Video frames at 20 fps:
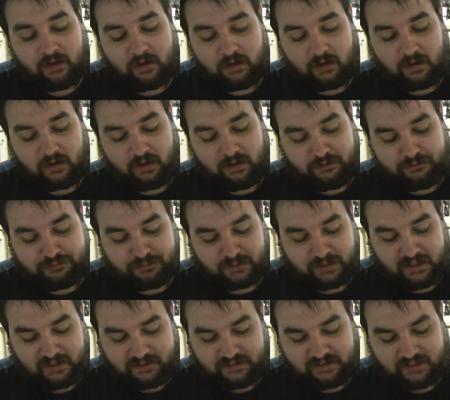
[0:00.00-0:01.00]

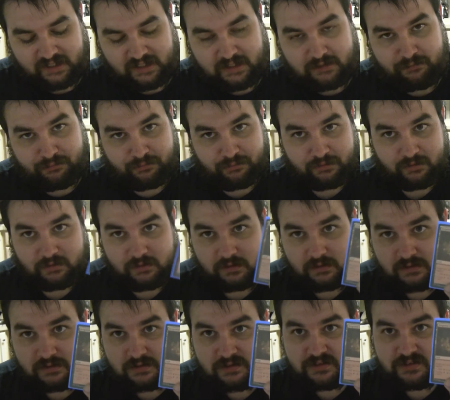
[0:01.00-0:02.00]
Forgotten Cave,
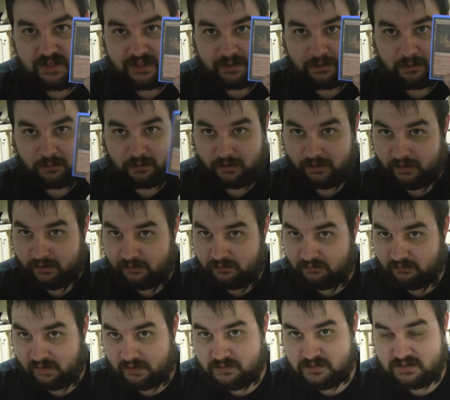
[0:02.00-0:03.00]
cycle card.
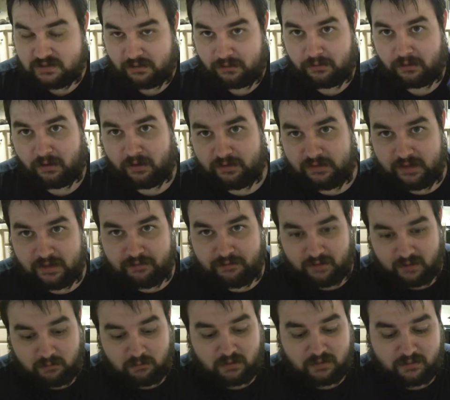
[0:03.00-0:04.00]
That was another card that I
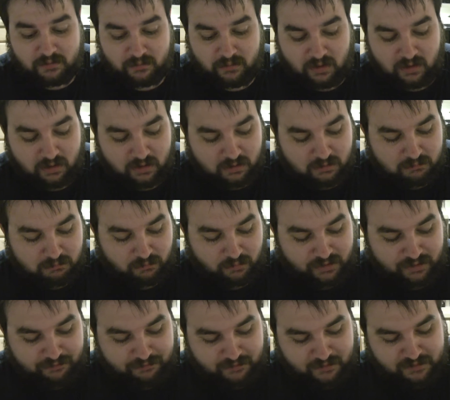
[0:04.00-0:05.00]
found when
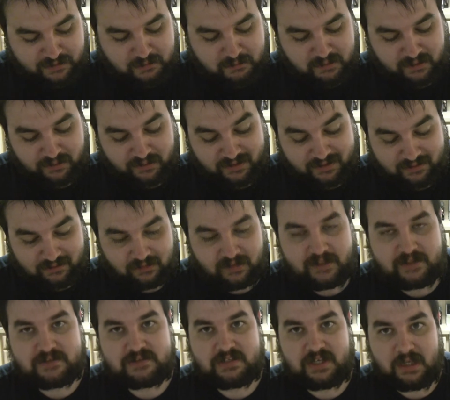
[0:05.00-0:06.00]
I found the Myriad
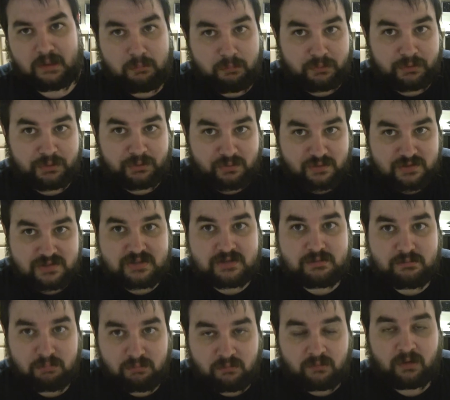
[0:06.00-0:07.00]
Landscape, which was
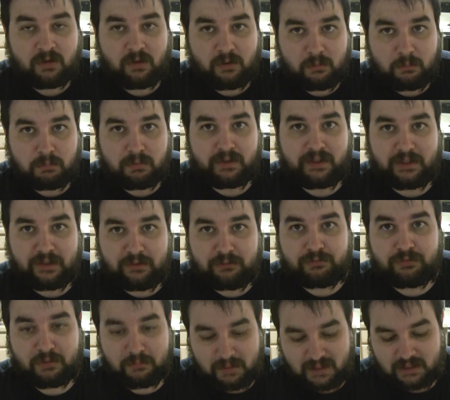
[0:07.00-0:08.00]
pretty good
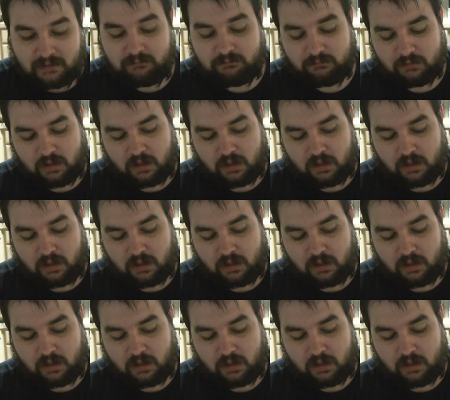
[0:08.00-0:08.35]
for me.